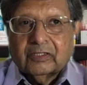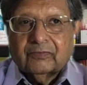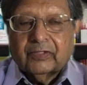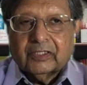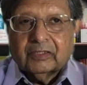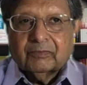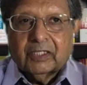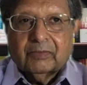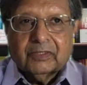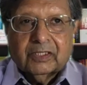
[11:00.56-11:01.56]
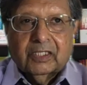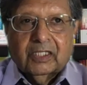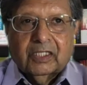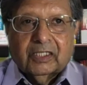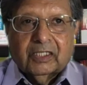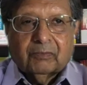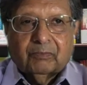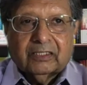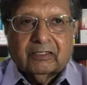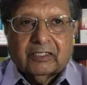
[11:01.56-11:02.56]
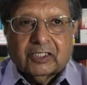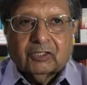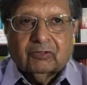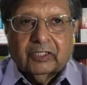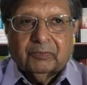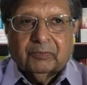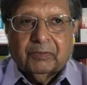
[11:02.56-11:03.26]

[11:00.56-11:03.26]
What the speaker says: In fact, sometimes they're better articulate